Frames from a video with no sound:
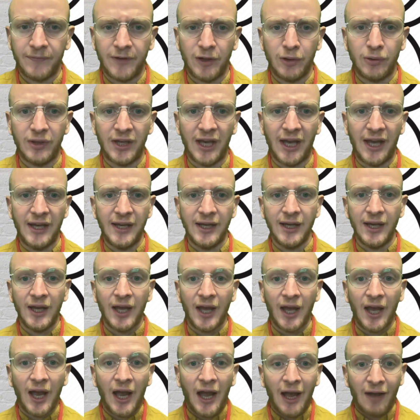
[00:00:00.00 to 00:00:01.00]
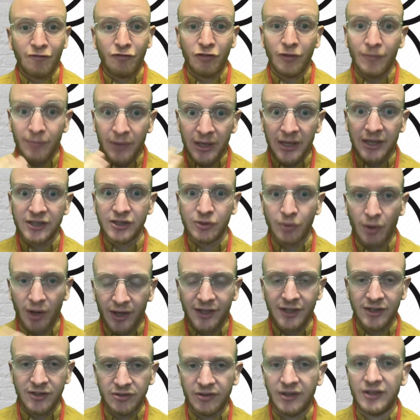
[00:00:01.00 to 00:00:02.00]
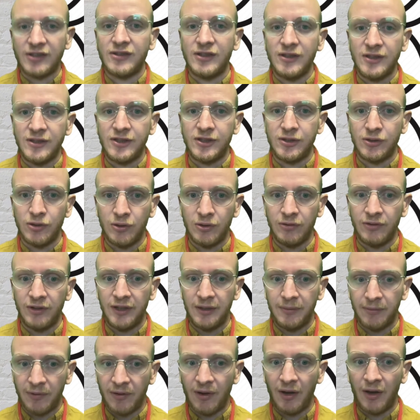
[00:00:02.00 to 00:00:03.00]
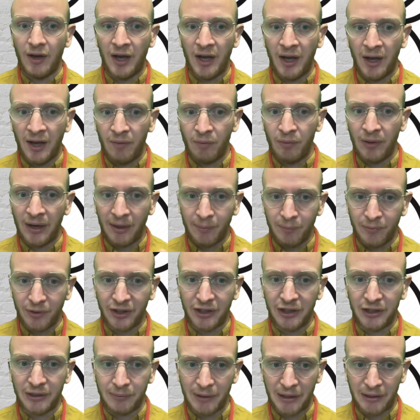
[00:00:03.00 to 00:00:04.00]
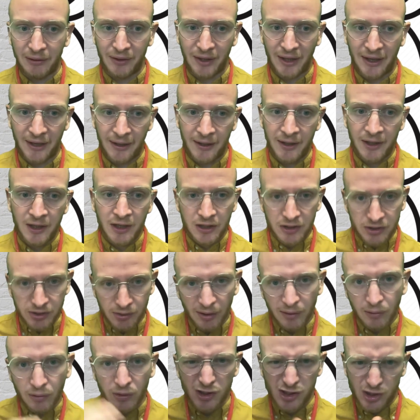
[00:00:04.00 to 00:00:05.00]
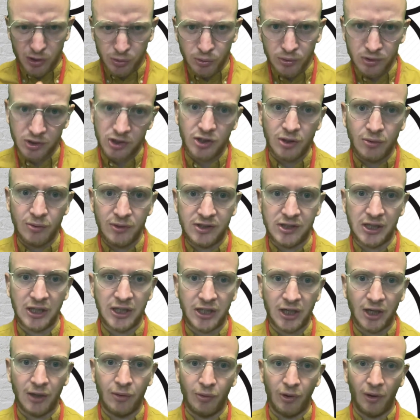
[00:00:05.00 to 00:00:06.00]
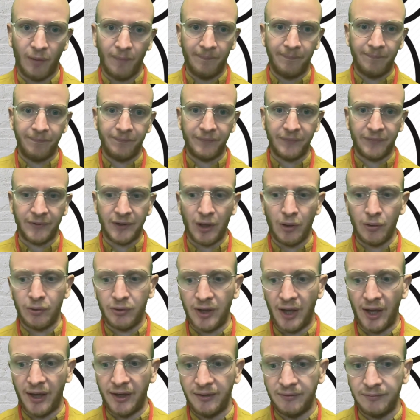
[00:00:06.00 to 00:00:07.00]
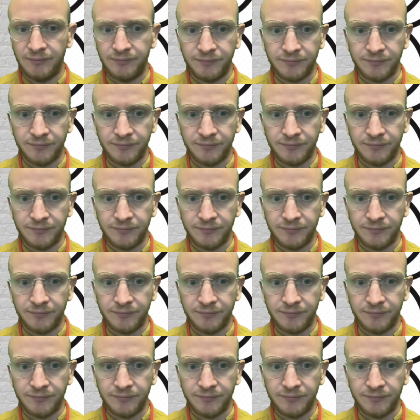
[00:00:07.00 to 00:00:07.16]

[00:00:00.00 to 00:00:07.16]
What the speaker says: Okay? And for me, it's quite an interesting story when I'm thinking about that. So I'm going to talk to you as I go on. Okay.